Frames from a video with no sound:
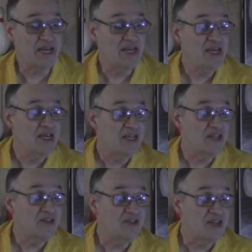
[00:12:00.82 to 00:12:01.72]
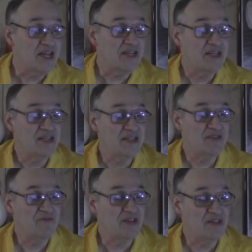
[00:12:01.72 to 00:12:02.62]
a jet
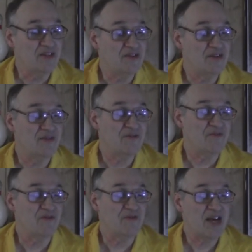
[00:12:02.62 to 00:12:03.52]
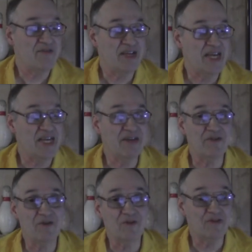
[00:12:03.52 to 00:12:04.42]
division for 5 to
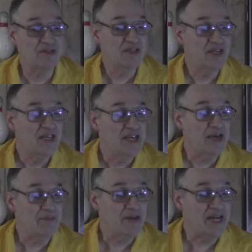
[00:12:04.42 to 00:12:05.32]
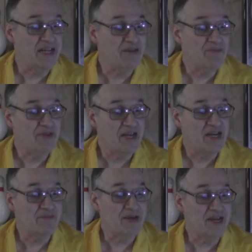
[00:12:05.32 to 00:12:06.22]
8-year-olds at Palladium
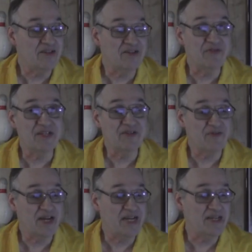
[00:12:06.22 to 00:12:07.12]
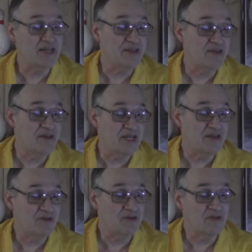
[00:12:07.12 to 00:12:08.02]
and a major division for 18 to
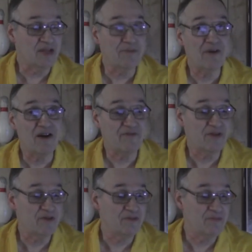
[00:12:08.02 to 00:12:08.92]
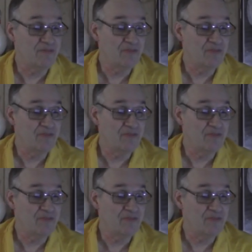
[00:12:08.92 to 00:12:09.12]
30-year-olds at Parkview.